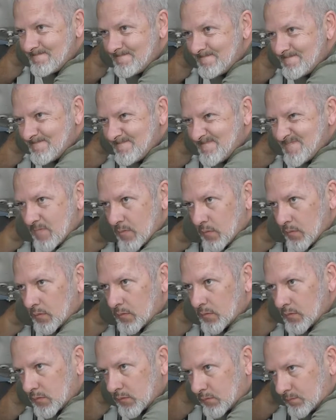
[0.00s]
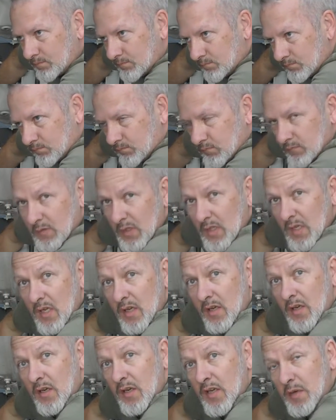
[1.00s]
G'day everyone, thanks for stopping by.
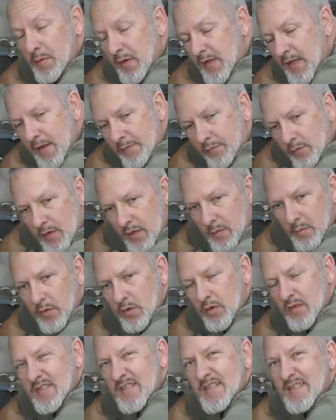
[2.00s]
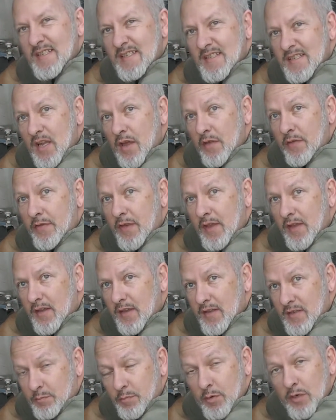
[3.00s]
Today's video is part of the
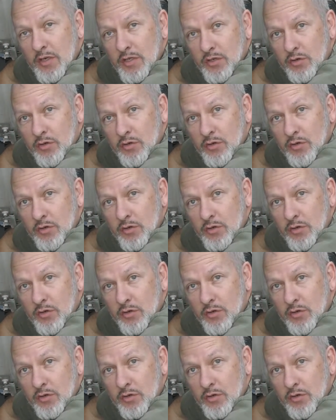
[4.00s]
series of the